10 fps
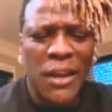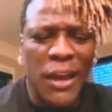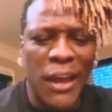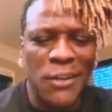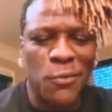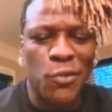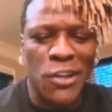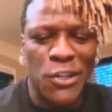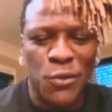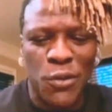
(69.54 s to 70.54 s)
I didn't want
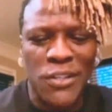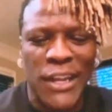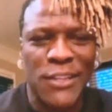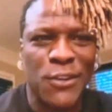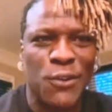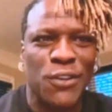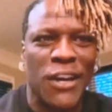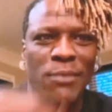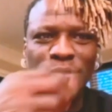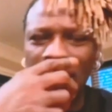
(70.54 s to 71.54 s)
to do it. And I told
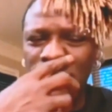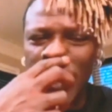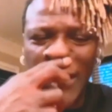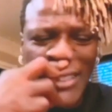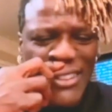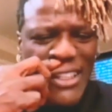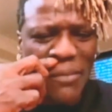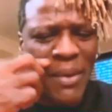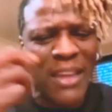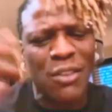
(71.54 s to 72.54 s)
Jay Trax, I
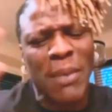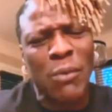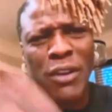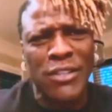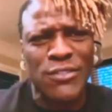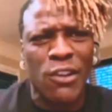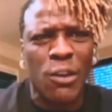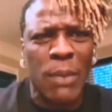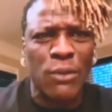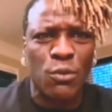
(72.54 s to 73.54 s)
said, man, nobody want to hear a song
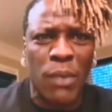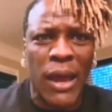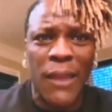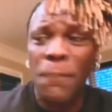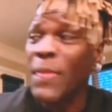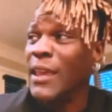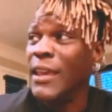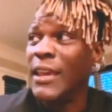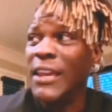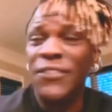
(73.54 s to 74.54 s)
about Dubai.
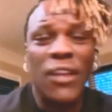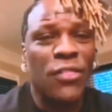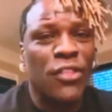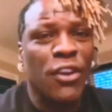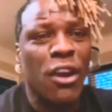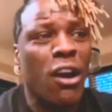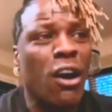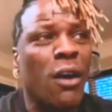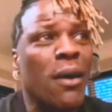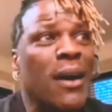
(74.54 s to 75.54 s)
He said, there
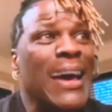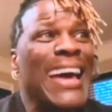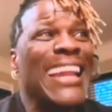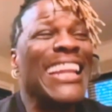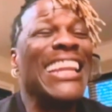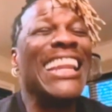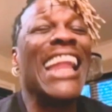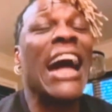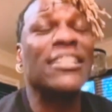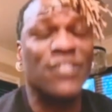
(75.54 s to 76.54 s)
are
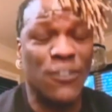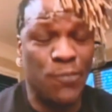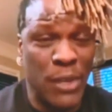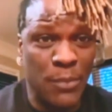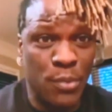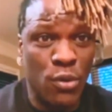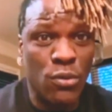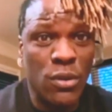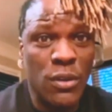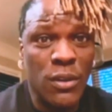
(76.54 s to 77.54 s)
lots of people
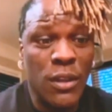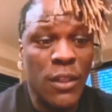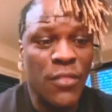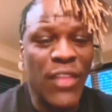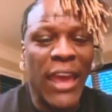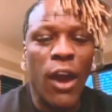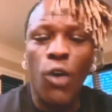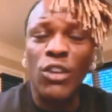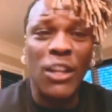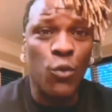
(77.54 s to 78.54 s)
that
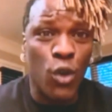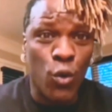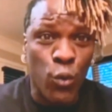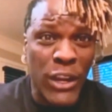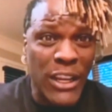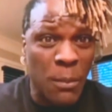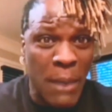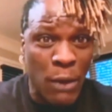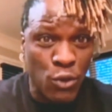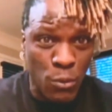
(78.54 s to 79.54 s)
only will read
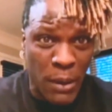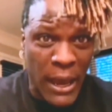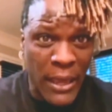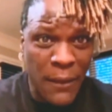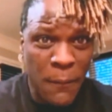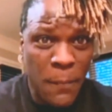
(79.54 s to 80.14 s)
about Dubai,